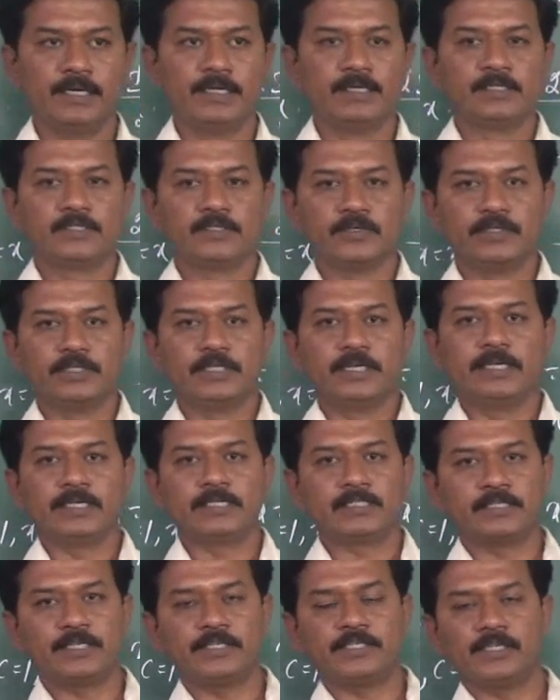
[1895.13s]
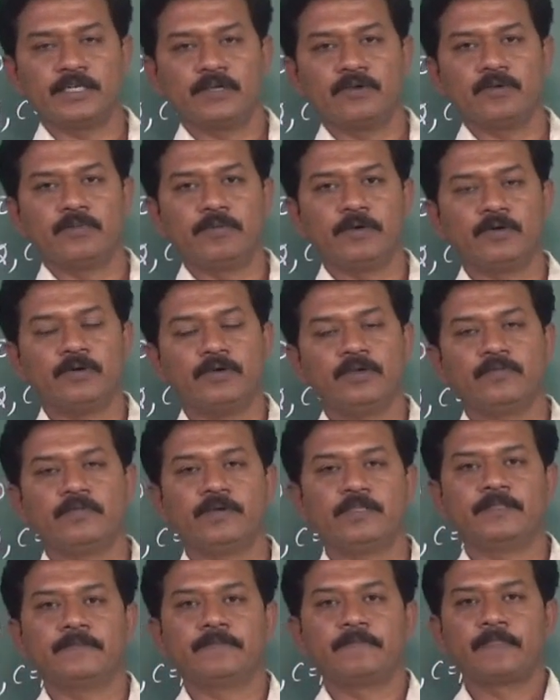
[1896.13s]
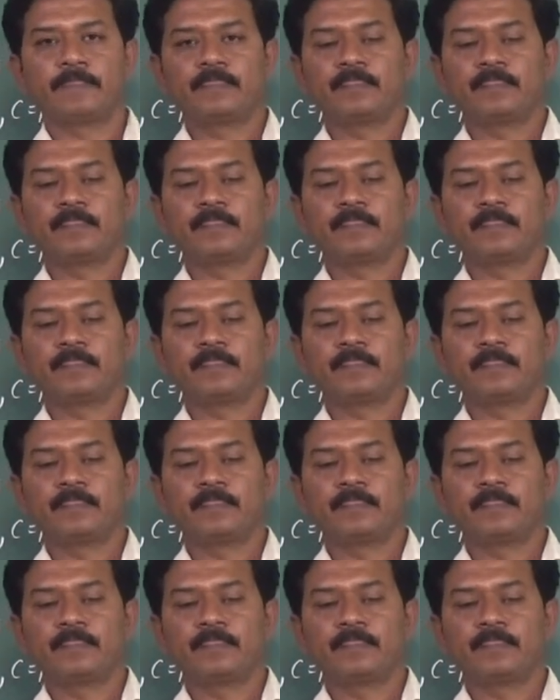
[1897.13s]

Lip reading: So in the next session I will be going with